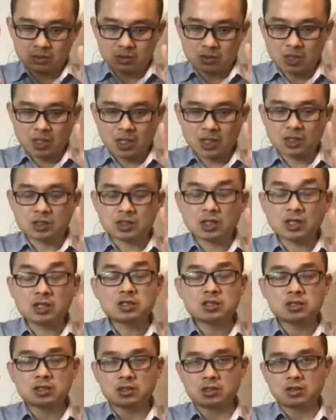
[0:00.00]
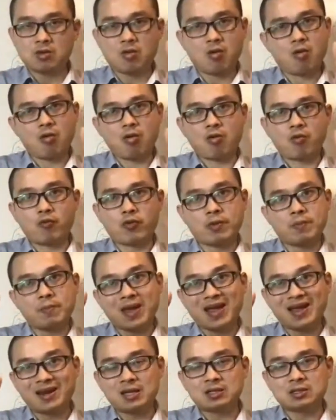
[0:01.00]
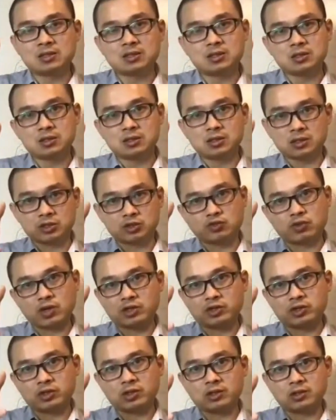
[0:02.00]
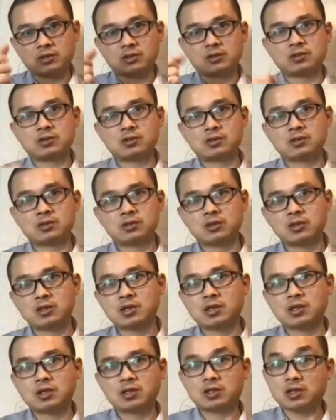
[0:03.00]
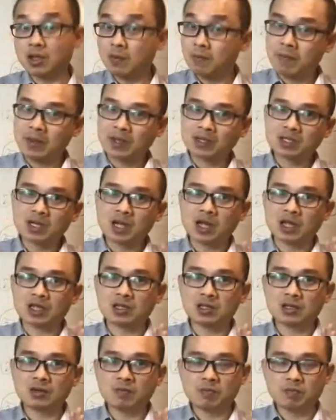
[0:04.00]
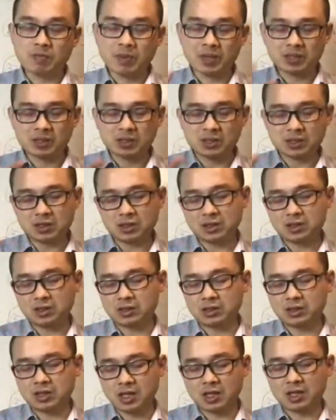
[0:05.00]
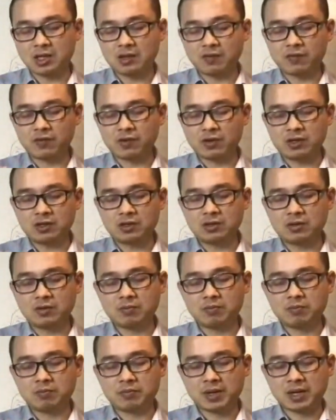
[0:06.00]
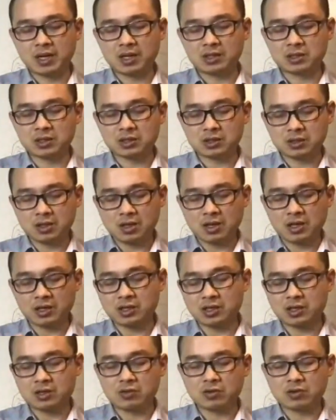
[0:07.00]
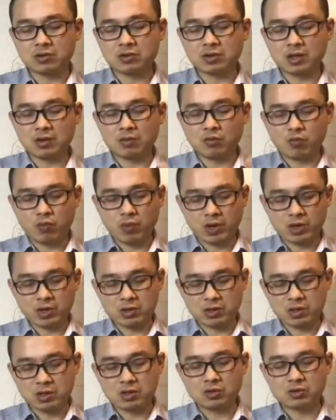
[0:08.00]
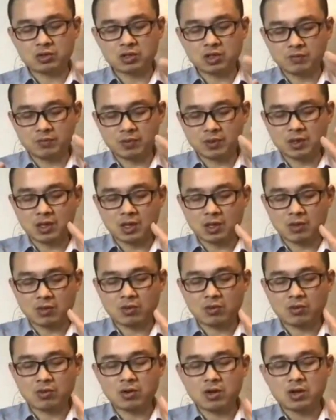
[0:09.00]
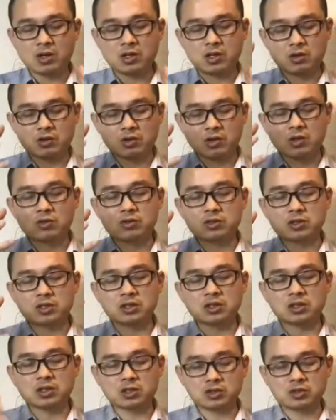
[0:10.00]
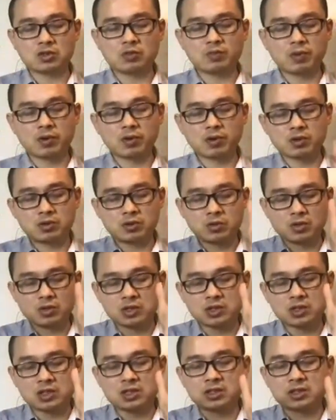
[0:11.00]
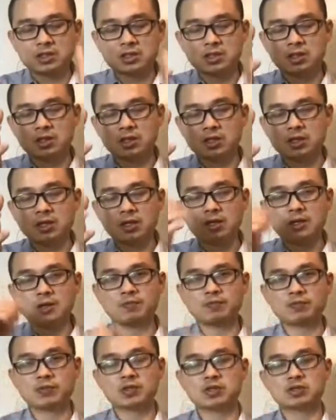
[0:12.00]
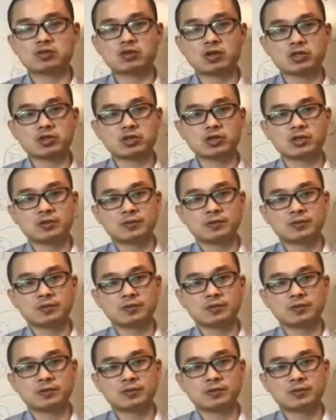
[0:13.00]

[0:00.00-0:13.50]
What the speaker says: adjust or rebalance the structure. There are better idea, better technique for it, but I just letting you know that when you needle deeper, you're using distal point to adjust the structure.